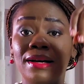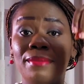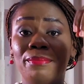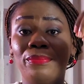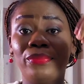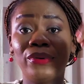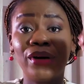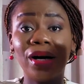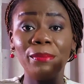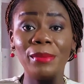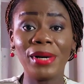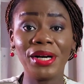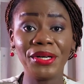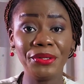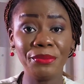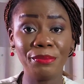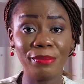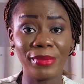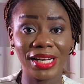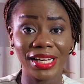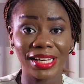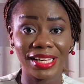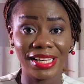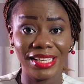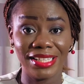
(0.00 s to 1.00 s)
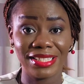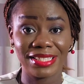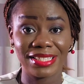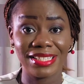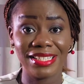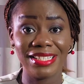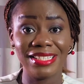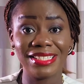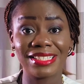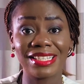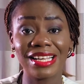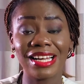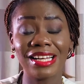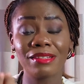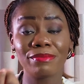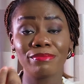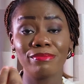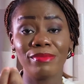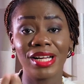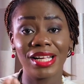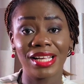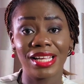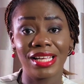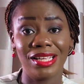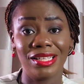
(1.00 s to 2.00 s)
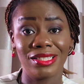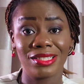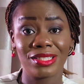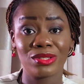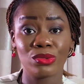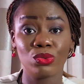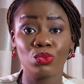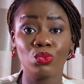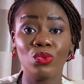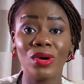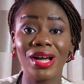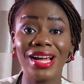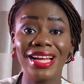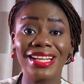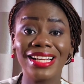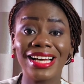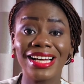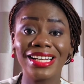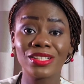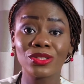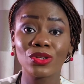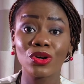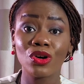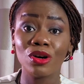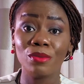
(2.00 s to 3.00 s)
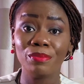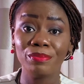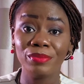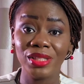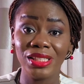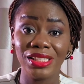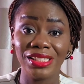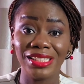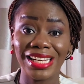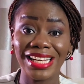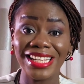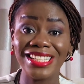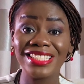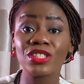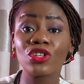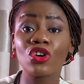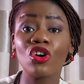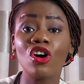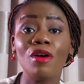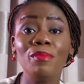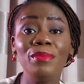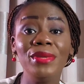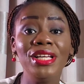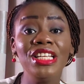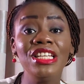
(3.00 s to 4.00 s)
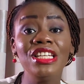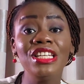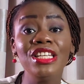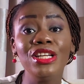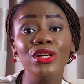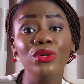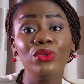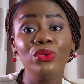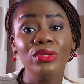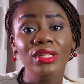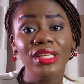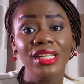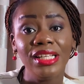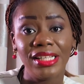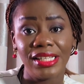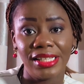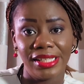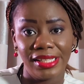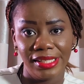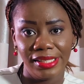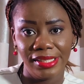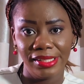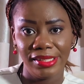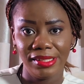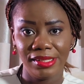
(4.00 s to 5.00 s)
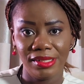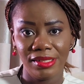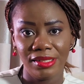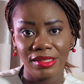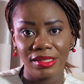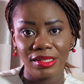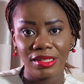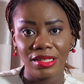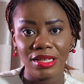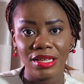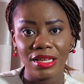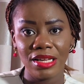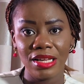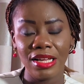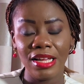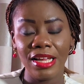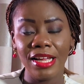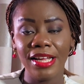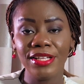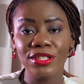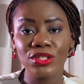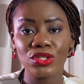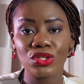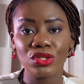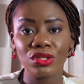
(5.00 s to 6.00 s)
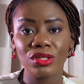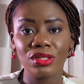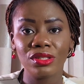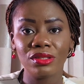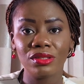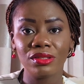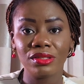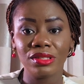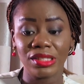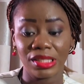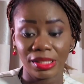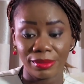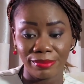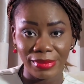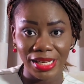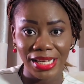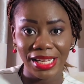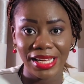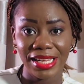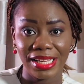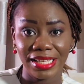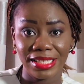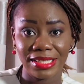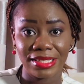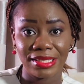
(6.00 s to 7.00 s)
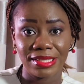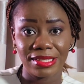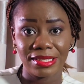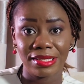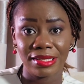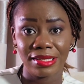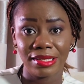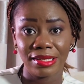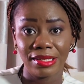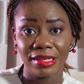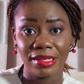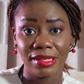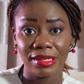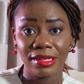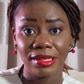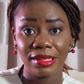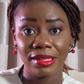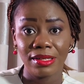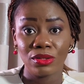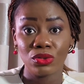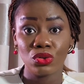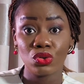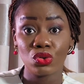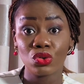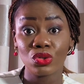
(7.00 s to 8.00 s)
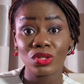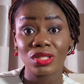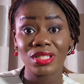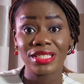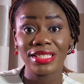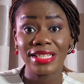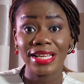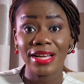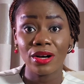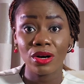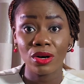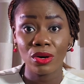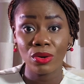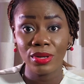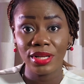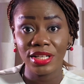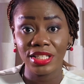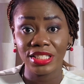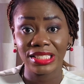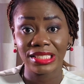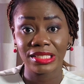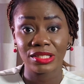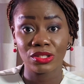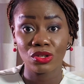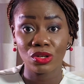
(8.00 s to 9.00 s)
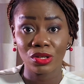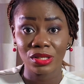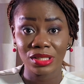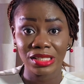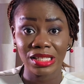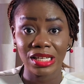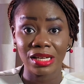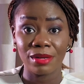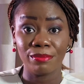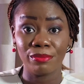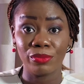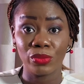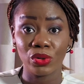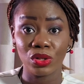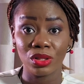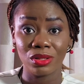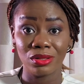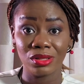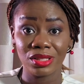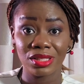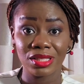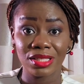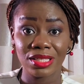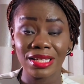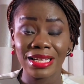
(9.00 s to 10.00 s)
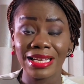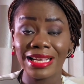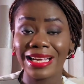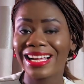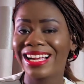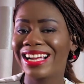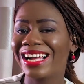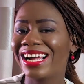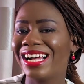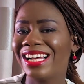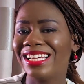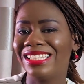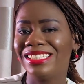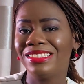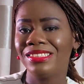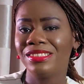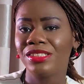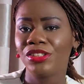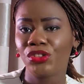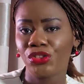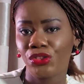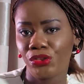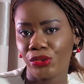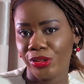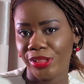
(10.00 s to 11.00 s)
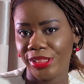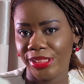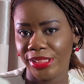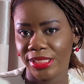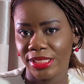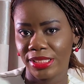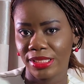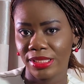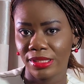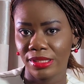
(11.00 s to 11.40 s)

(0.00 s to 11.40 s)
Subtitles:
Primary market is that market where that company that is coming newly into the market to sell its stocks and bonds can trade.